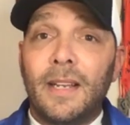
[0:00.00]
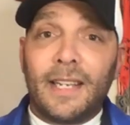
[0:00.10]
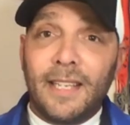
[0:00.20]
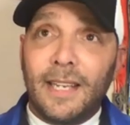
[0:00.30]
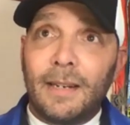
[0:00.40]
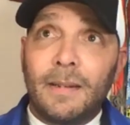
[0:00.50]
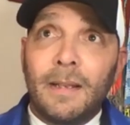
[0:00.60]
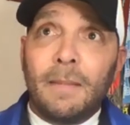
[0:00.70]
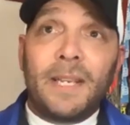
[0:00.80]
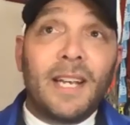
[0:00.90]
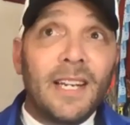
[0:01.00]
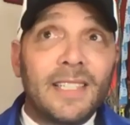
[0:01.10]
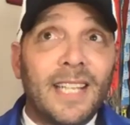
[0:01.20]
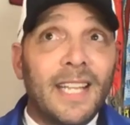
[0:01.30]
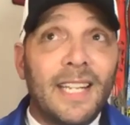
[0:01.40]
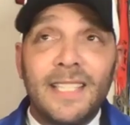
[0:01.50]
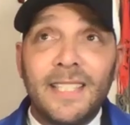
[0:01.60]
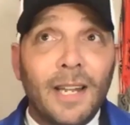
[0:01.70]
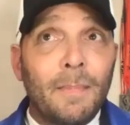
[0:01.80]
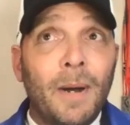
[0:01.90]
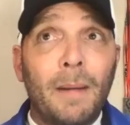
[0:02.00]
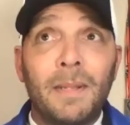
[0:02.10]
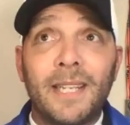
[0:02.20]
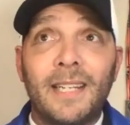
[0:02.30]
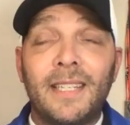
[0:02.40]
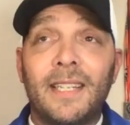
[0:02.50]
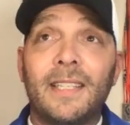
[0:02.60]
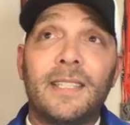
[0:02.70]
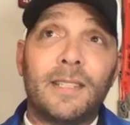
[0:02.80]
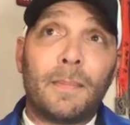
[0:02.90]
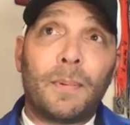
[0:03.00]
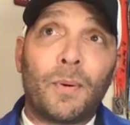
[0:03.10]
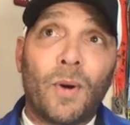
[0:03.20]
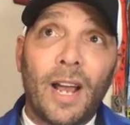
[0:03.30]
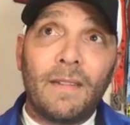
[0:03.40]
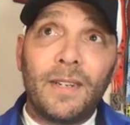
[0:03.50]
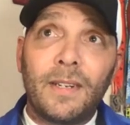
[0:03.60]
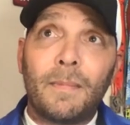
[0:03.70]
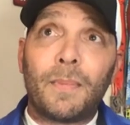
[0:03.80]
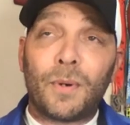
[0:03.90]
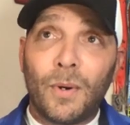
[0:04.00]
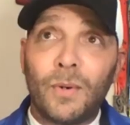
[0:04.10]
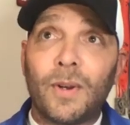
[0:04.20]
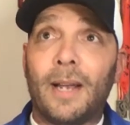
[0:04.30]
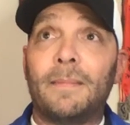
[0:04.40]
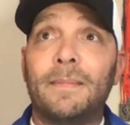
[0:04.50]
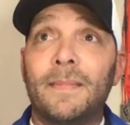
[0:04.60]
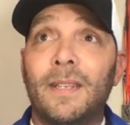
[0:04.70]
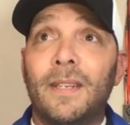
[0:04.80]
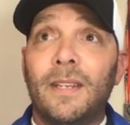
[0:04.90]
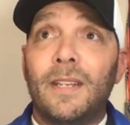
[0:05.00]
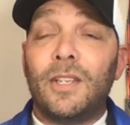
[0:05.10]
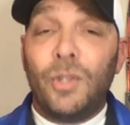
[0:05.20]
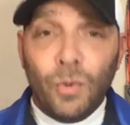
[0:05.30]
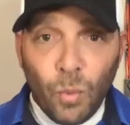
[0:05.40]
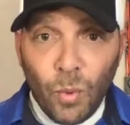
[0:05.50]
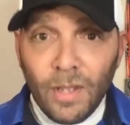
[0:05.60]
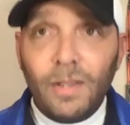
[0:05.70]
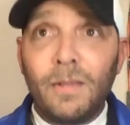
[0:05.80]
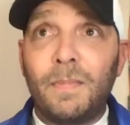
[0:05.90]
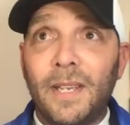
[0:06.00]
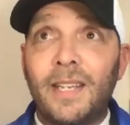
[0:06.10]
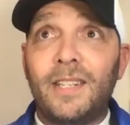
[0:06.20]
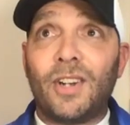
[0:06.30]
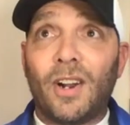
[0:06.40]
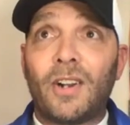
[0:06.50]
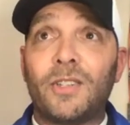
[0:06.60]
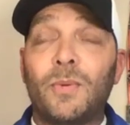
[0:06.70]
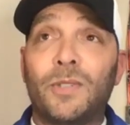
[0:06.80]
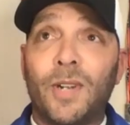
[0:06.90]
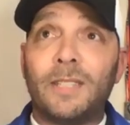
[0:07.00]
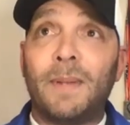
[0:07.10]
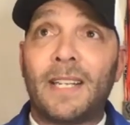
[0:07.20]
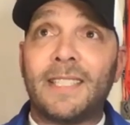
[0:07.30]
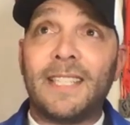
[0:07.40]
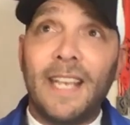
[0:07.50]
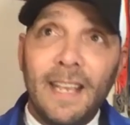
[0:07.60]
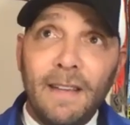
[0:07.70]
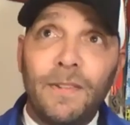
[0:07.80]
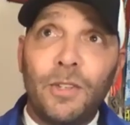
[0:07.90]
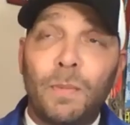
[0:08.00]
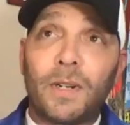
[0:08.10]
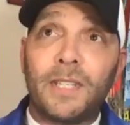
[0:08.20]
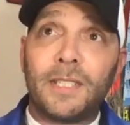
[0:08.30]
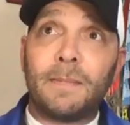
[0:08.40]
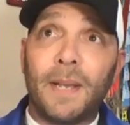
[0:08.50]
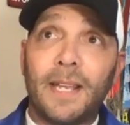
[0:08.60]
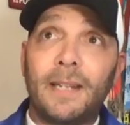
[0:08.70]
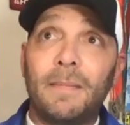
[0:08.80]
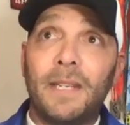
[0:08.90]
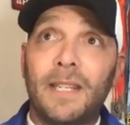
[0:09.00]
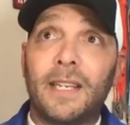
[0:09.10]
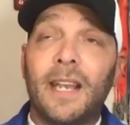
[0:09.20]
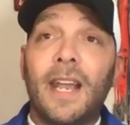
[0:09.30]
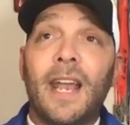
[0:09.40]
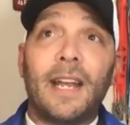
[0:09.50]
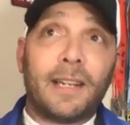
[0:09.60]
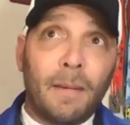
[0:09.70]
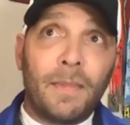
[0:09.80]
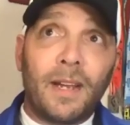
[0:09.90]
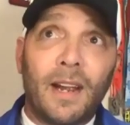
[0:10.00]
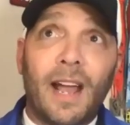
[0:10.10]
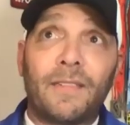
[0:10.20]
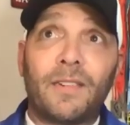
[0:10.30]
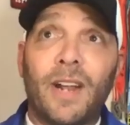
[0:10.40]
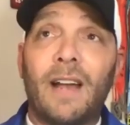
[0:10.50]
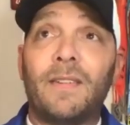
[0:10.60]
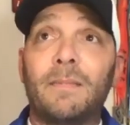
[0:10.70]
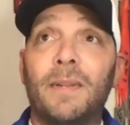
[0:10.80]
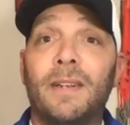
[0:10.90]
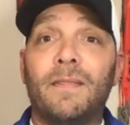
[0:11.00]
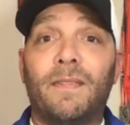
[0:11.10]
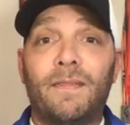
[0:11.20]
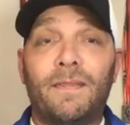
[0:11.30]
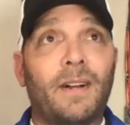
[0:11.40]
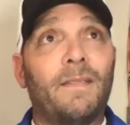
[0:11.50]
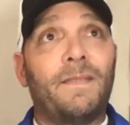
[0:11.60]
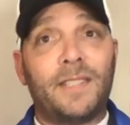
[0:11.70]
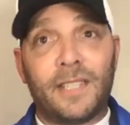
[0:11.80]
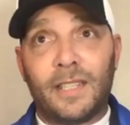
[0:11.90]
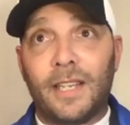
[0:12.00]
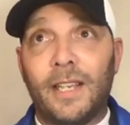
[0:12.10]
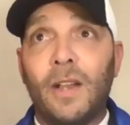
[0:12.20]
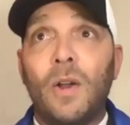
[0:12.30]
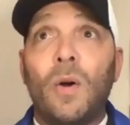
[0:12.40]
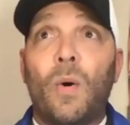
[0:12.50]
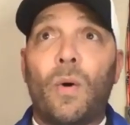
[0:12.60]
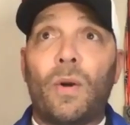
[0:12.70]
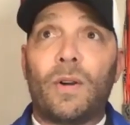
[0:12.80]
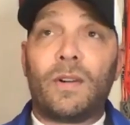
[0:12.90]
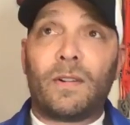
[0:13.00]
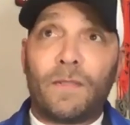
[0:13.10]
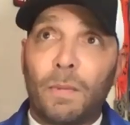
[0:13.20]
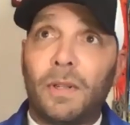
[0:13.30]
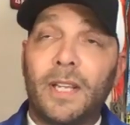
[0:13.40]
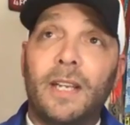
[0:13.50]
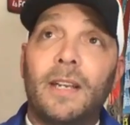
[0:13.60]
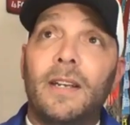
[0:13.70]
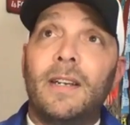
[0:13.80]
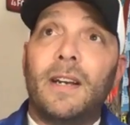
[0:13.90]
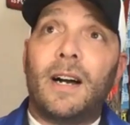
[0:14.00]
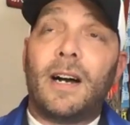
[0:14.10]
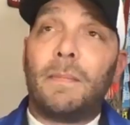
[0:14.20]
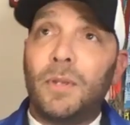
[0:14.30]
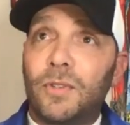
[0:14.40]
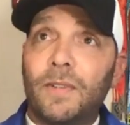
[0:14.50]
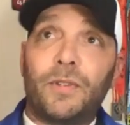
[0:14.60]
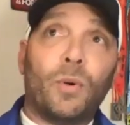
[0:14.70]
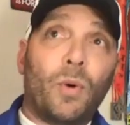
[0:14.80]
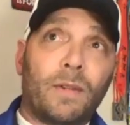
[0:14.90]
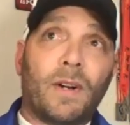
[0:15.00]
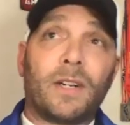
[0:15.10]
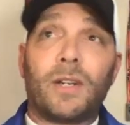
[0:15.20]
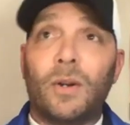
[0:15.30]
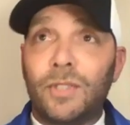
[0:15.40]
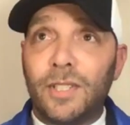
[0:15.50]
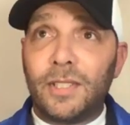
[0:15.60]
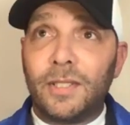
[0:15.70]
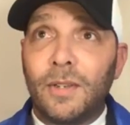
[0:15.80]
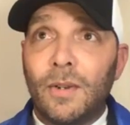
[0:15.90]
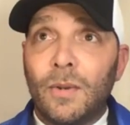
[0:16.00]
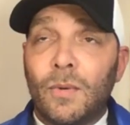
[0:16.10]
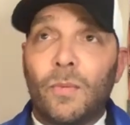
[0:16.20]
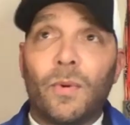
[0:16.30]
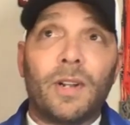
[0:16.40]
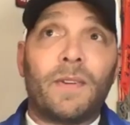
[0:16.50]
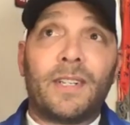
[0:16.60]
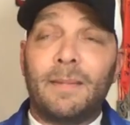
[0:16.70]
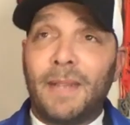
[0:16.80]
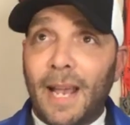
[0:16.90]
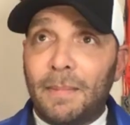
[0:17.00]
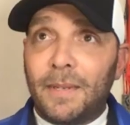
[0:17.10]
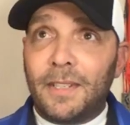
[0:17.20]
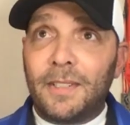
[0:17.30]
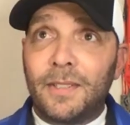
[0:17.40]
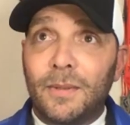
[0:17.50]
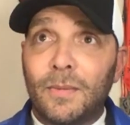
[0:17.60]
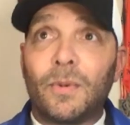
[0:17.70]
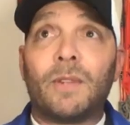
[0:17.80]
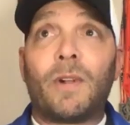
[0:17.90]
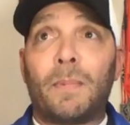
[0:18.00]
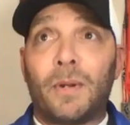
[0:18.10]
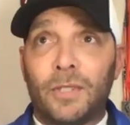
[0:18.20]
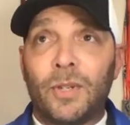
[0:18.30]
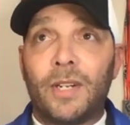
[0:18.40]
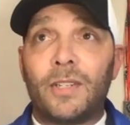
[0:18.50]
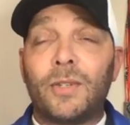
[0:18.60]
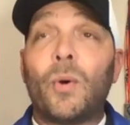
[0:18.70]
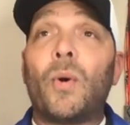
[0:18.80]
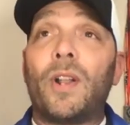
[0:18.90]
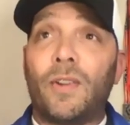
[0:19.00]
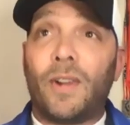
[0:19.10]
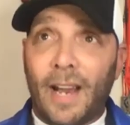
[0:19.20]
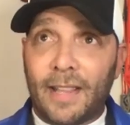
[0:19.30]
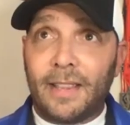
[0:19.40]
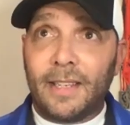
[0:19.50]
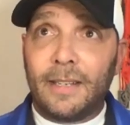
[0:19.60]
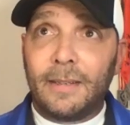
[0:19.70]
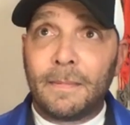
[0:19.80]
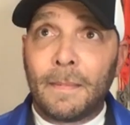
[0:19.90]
Again, because it is not a public entity. This is a private program. You will be charged with trespassing if you participate in a meeting and come there after having been physically or verbally abusive to one of our coaches, one of our team captains, one of our personal trainers, or another athlete.